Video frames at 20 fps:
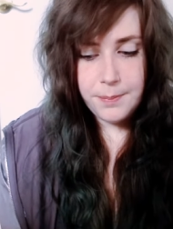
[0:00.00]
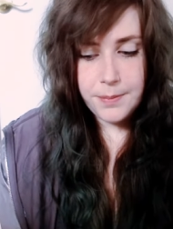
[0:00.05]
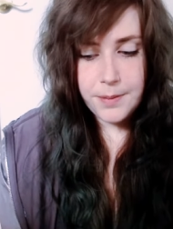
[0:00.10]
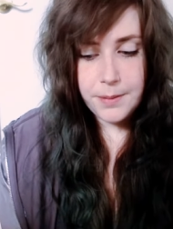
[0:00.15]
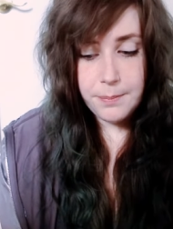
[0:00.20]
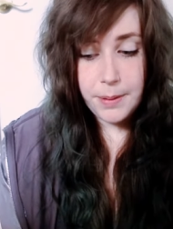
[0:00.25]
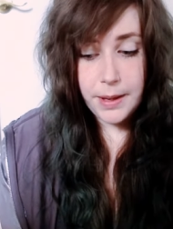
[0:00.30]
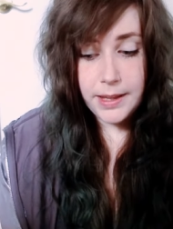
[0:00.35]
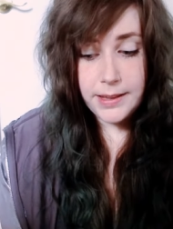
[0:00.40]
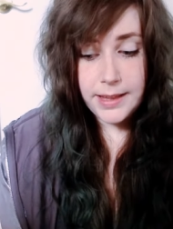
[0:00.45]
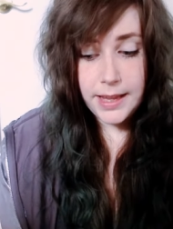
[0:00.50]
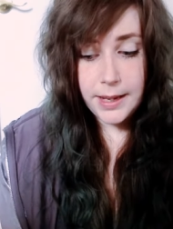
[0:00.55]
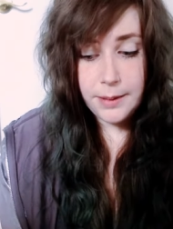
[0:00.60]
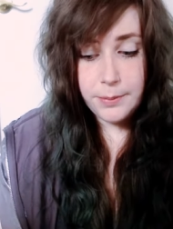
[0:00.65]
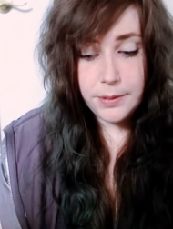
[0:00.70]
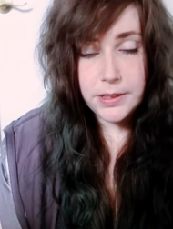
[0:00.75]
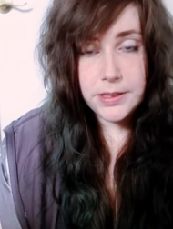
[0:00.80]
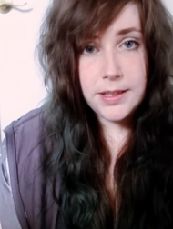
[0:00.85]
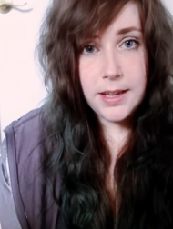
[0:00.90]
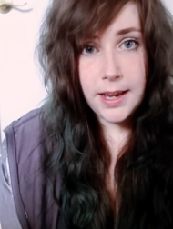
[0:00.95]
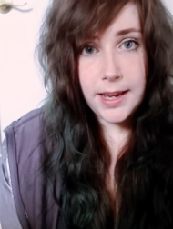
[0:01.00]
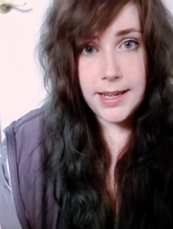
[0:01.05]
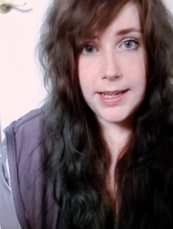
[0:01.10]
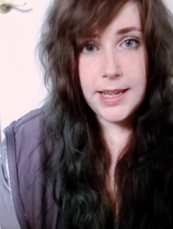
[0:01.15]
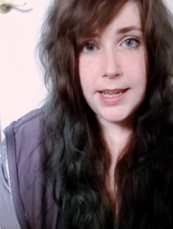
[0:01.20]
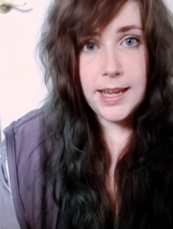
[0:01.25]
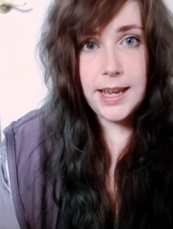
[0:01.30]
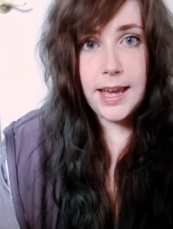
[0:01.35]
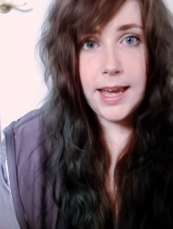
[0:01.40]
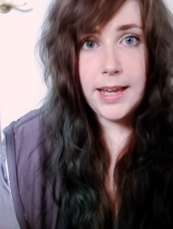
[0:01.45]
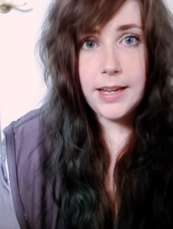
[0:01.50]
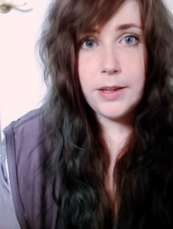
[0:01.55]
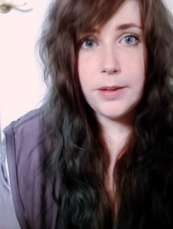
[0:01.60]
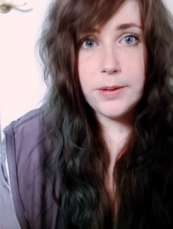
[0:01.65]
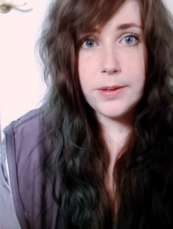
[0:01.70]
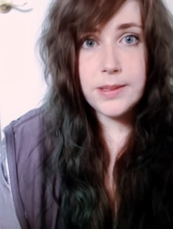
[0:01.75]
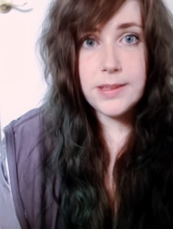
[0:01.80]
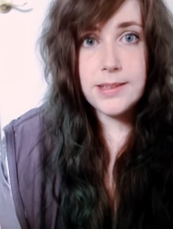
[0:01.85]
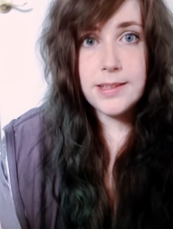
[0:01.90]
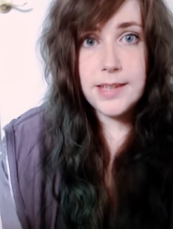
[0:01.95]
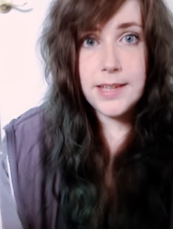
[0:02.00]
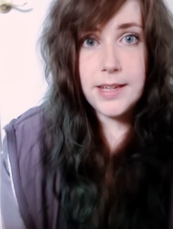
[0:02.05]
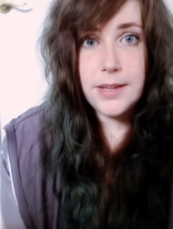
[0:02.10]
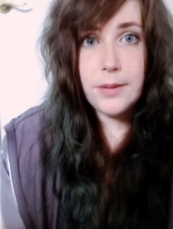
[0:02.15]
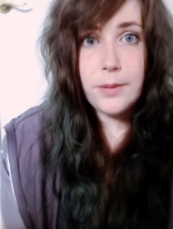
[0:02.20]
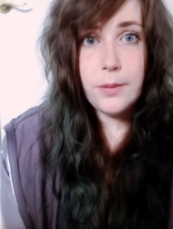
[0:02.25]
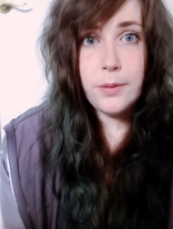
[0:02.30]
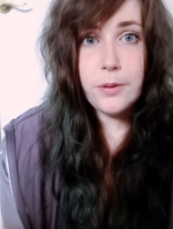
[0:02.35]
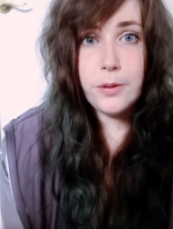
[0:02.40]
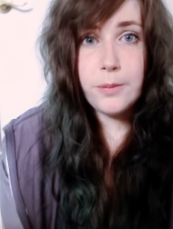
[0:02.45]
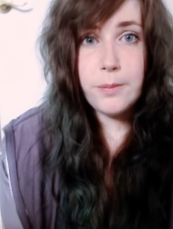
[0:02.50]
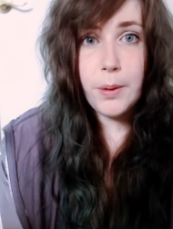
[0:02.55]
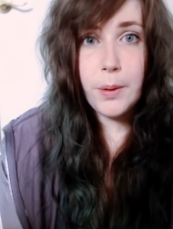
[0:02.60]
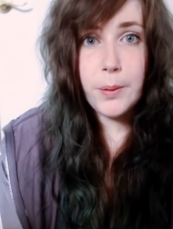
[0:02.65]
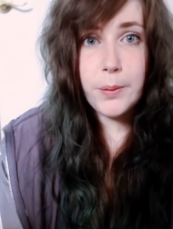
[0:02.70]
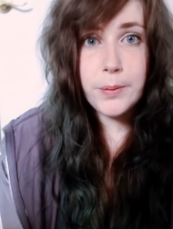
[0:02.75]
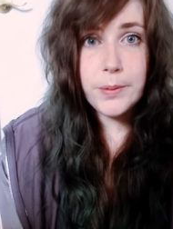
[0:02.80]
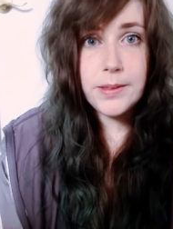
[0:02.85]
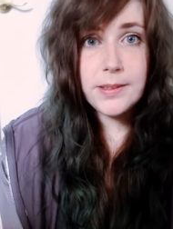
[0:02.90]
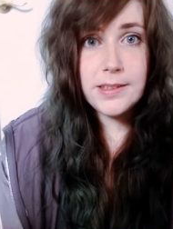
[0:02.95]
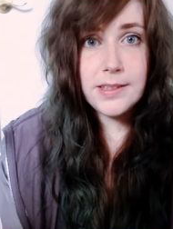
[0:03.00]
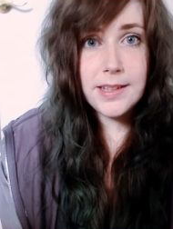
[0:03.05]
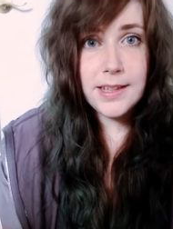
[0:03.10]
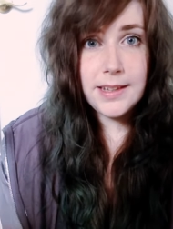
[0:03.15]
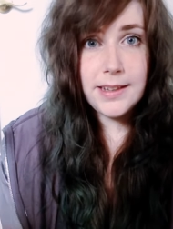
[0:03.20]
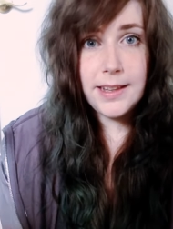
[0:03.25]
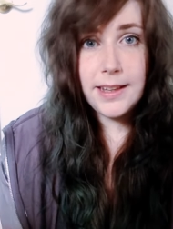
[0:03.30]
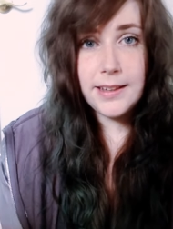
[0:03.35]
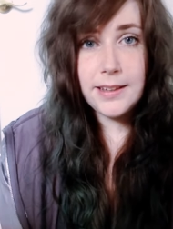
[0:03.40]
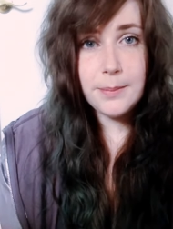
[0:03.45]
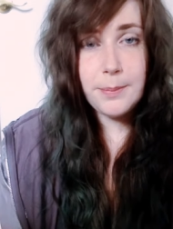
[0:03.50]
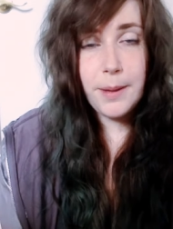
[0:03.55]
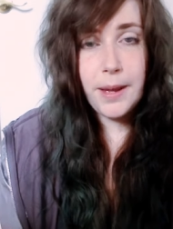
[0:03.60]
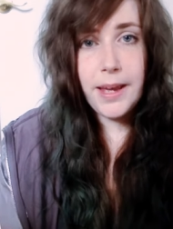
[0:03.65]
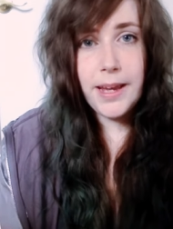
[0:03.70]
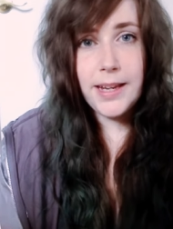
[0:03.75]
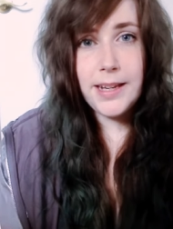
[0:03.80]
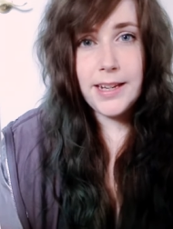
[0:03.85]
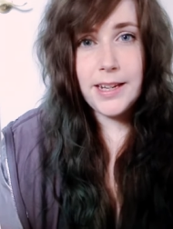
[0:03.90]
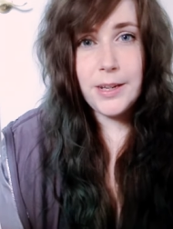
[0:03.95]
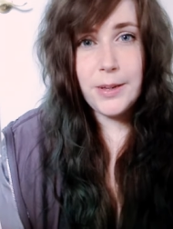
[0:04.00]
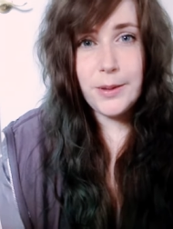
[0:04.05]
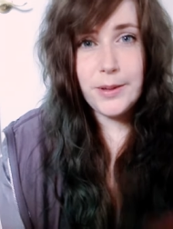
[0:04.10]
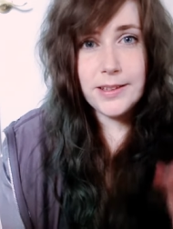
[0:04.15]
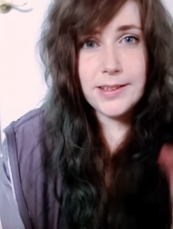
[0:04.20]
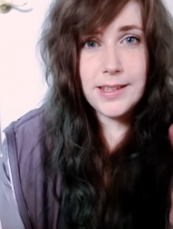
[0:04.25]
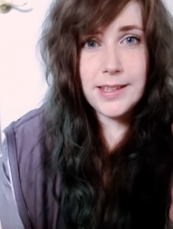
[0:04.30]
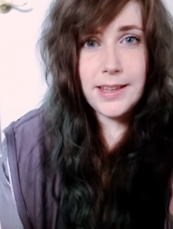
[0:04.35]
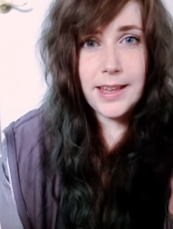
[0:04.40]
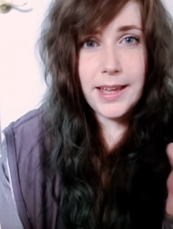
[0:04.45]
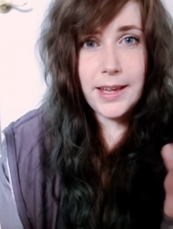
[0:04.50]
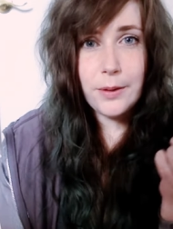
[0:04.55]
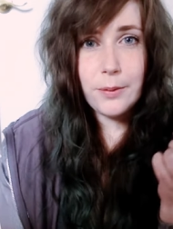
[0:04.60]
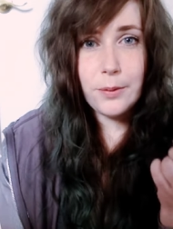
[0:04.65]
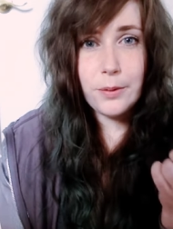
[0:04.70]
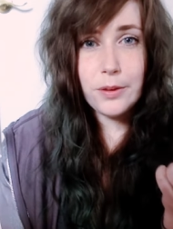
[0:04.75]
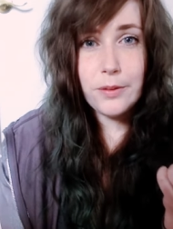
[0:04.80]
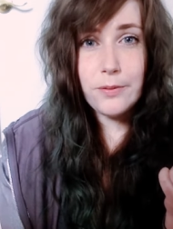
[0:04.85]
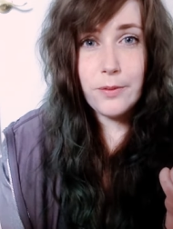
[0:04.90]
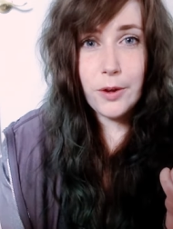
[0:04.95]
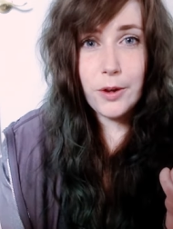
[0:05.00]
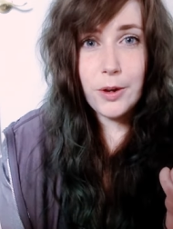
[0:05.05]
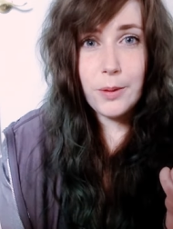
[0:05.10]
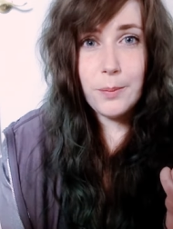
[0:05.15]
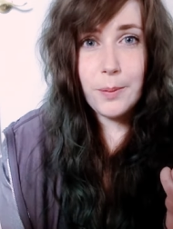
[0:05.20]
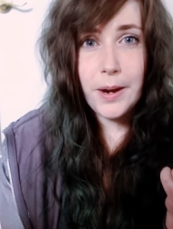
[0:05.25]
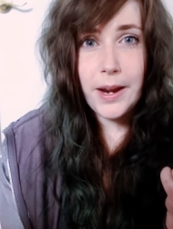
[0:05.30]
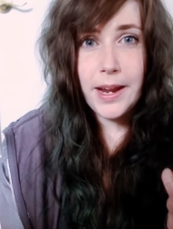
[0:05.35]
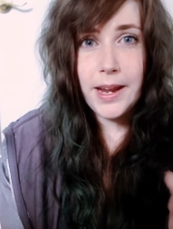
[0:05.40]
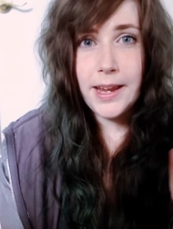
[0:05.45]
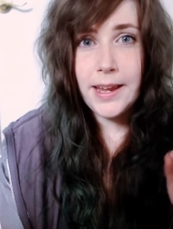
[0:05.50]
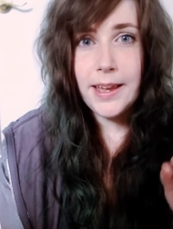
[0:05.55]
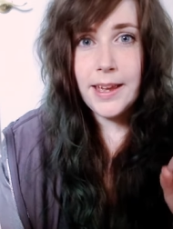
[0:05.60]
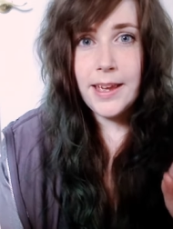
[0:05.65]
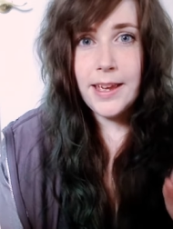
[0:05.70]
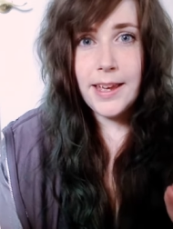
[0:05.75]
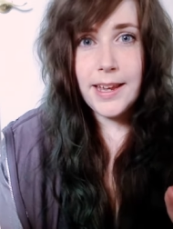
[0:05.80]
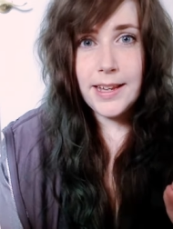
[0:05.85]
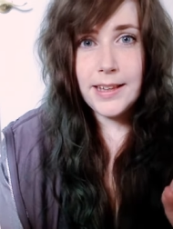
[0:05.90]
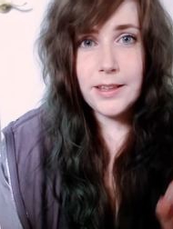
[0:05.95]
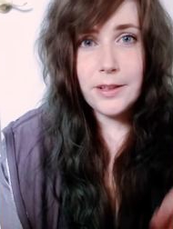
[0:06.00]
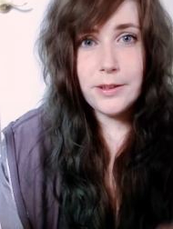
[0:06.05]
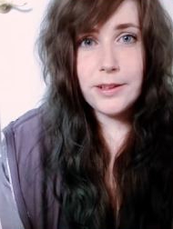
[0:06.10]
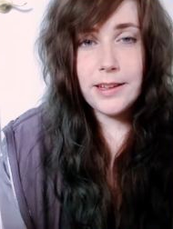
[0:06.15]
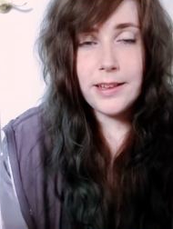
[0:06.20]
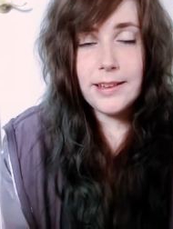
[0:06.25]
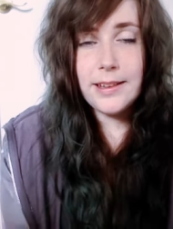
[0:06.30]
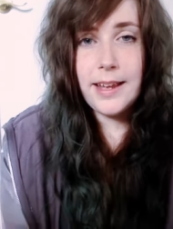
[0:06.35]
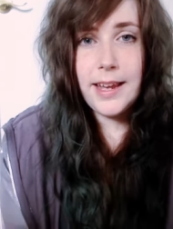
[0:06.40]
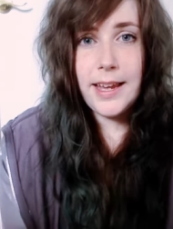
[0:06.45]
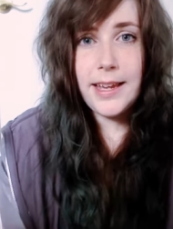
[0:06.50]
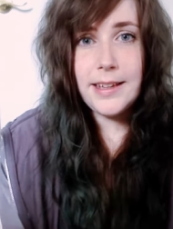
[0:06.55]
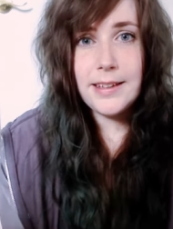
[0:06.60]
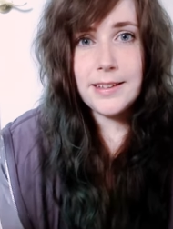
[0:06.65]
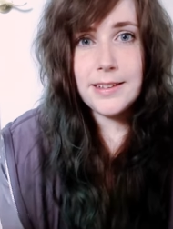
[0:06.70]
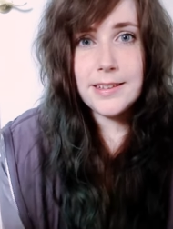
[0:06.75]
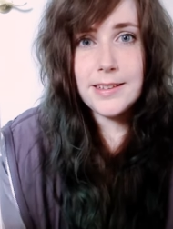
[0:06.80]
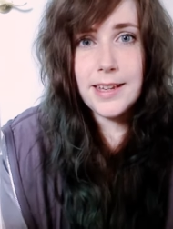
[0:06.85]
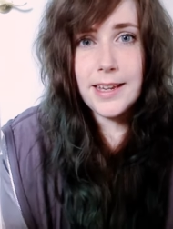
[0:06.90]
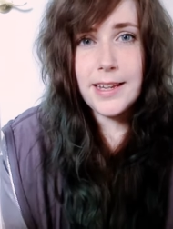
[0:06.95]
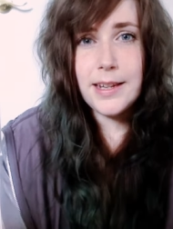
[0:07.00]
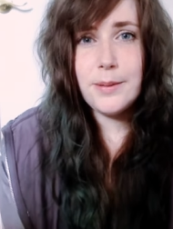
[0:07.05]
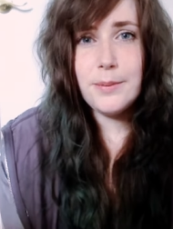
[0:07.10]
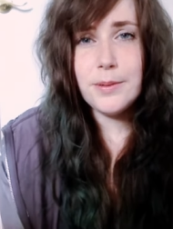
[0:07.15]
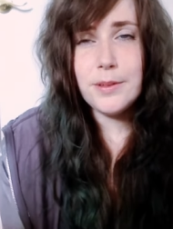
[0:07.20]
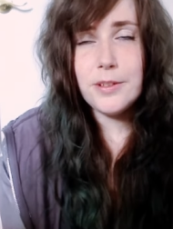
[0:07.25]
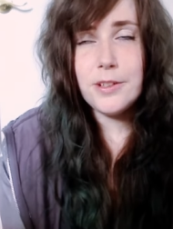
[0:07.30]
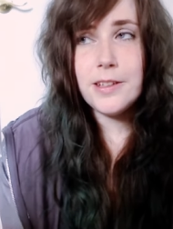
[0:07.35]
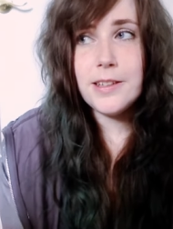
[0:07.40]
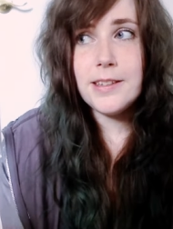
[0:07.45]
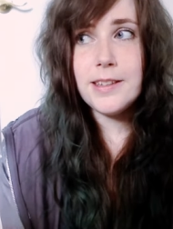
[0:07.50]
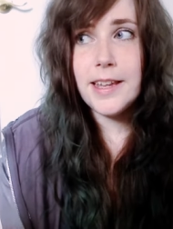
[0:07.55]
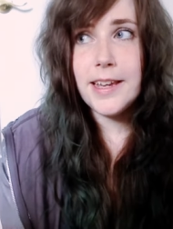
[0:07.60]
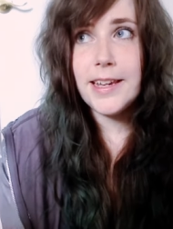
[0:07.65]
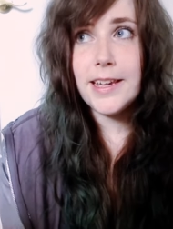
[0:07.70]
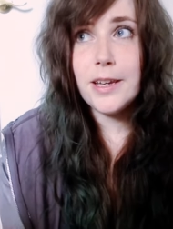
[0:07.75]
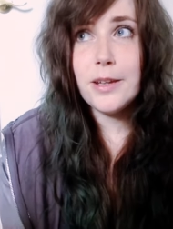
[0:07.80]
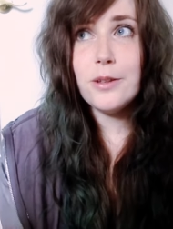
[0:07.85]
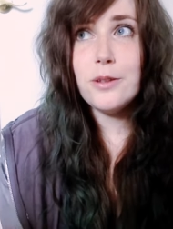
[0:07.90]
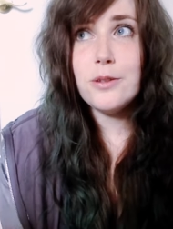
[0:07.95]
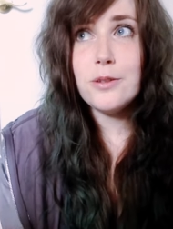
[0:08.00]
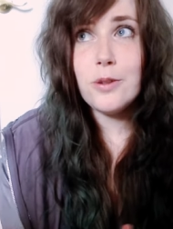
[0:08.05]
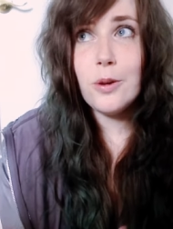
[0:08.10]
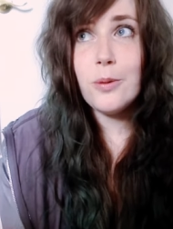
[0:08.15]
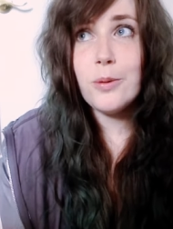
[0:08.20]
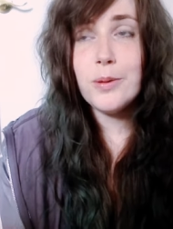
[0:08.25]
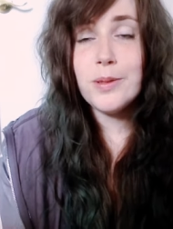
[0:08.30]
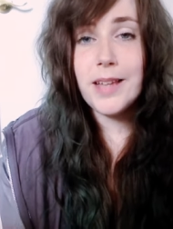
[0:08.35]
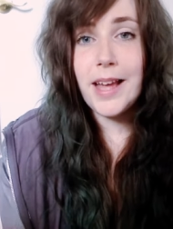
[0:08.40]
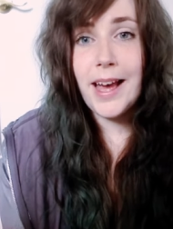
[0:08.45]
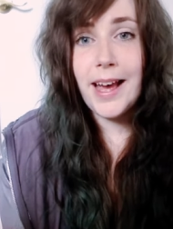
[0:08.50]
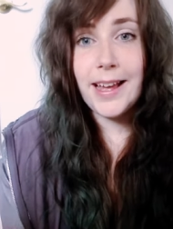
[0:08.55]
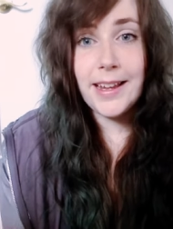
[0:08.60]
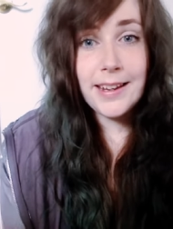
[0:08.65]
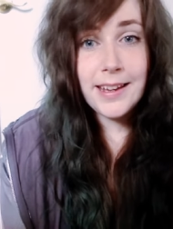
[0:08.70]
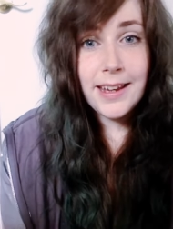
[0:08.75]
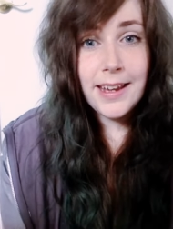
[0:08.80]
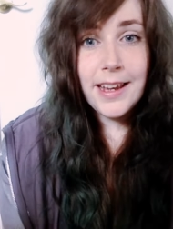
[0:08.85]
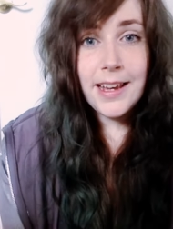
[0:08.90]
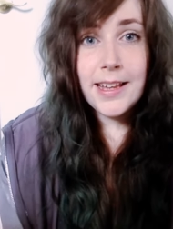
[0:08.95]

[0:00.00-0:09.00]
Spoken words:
But they were tiny, and you could see all the bones in their spine, and you could see like all the vertebrae in their little tails, and it was just like so sad.